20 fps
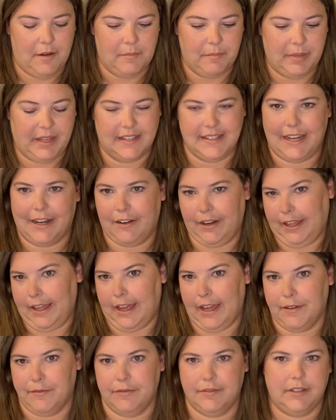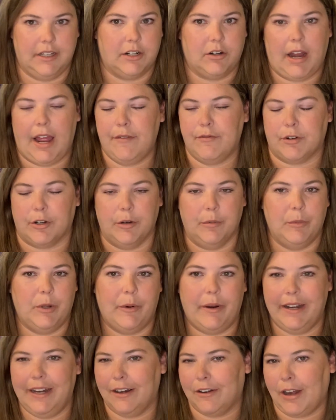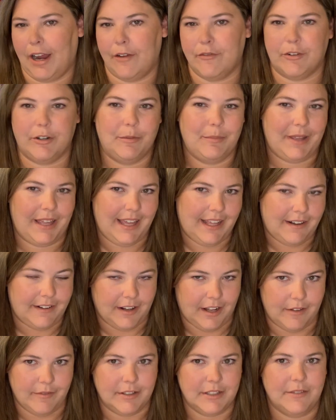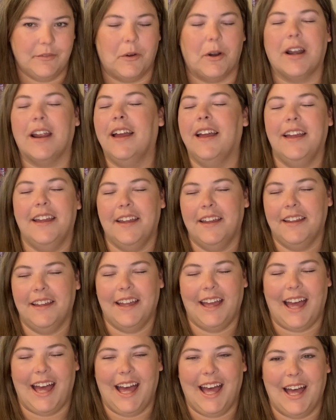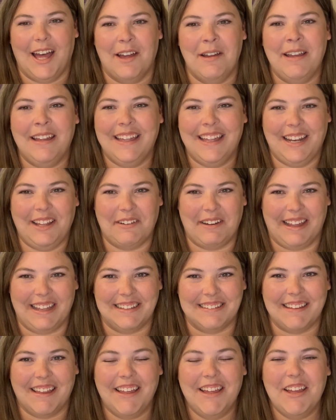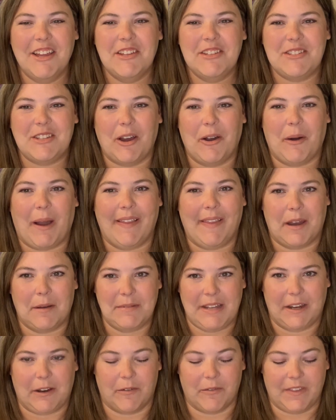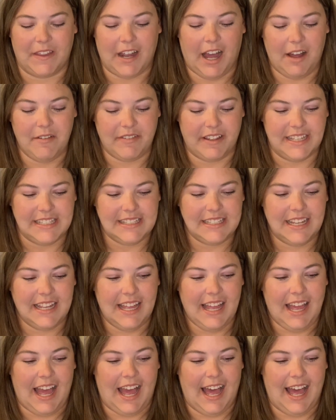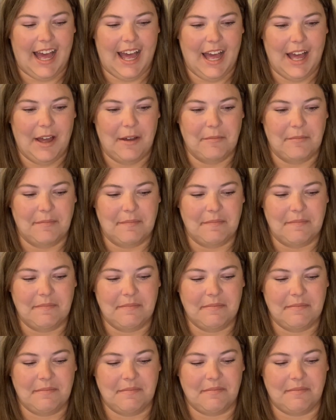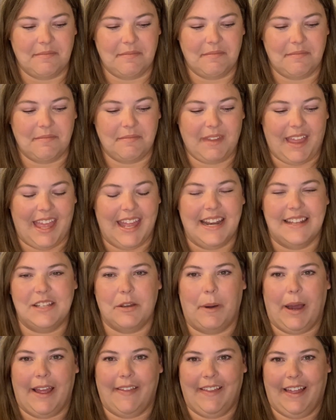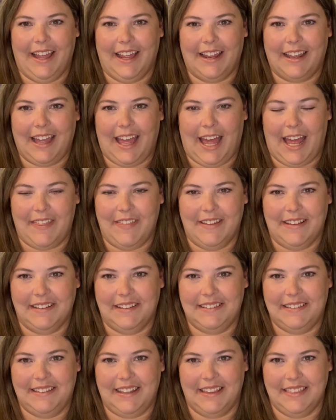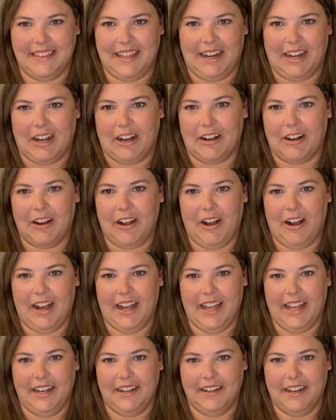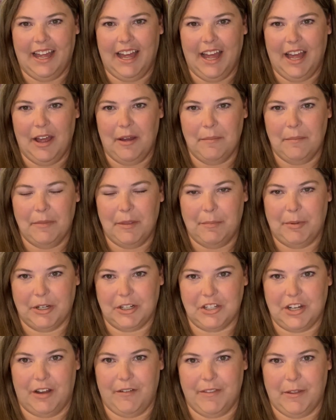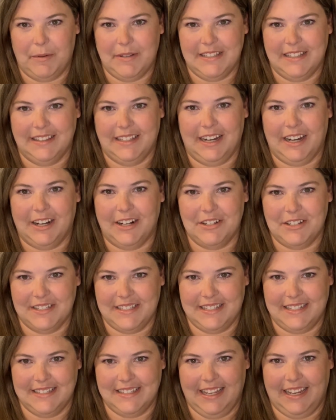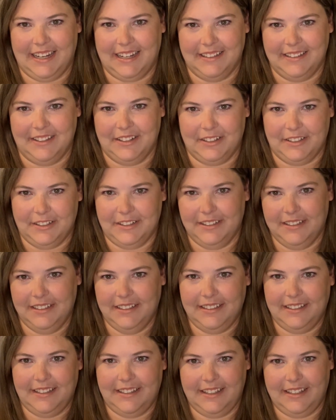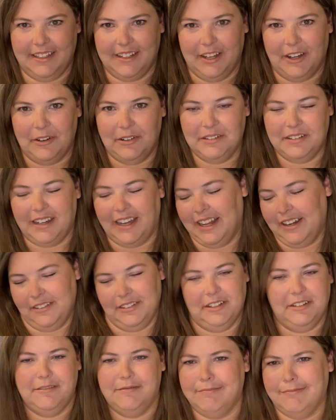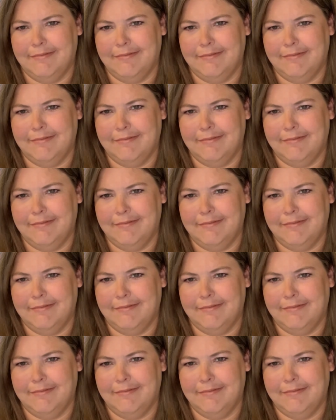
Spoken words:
because I already have a craft room. What do I need a craft room and an office for? So I let him take over the office. I had this in there on the bookshelf that was in there just as like a little, I don't know.